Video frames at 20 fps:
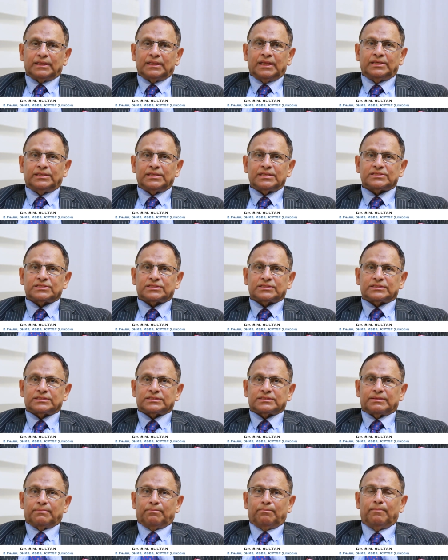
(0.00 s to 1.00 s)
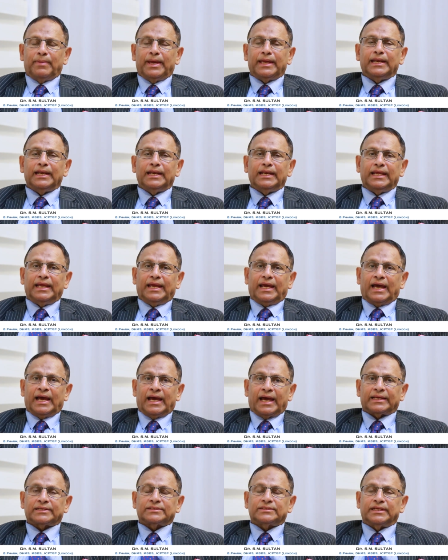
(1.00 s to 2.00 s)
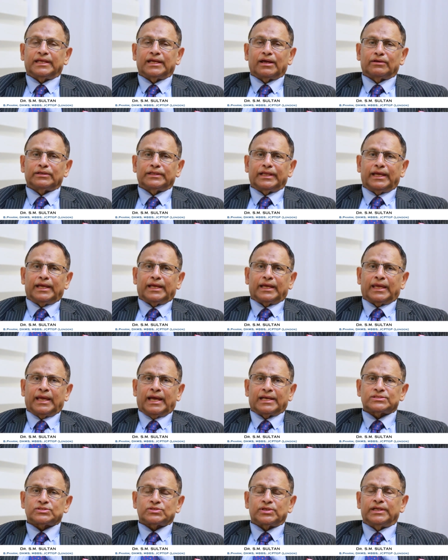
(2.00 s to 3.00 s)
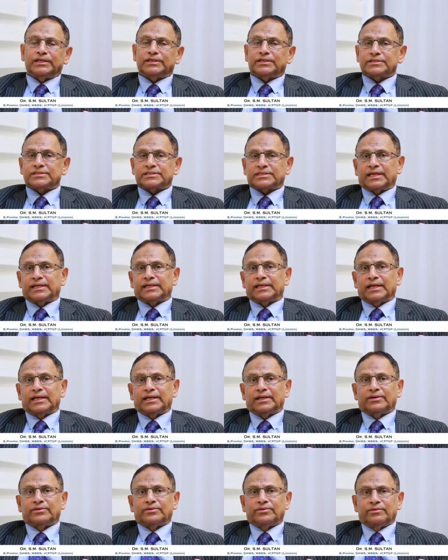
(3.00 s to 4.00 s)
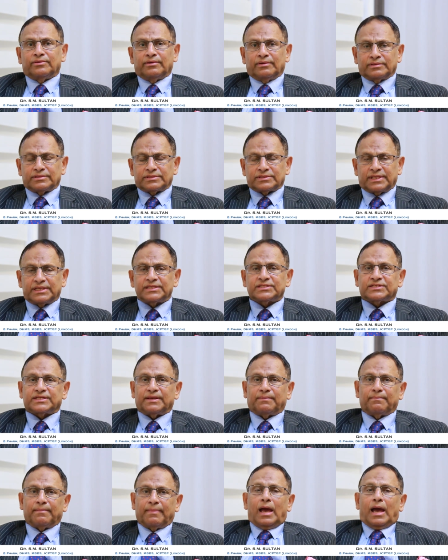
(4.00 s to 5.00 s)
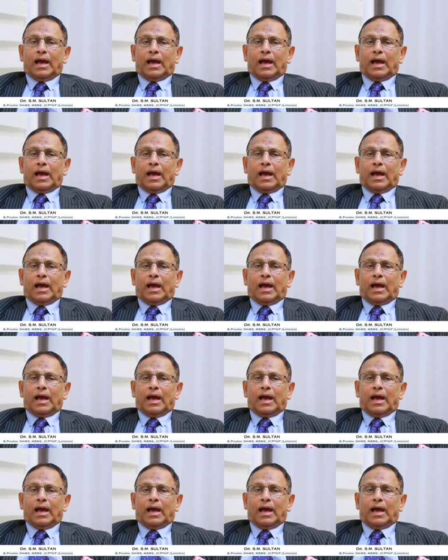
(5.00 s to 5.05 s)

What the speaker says: it is mainly acting on the gastrointestinal system.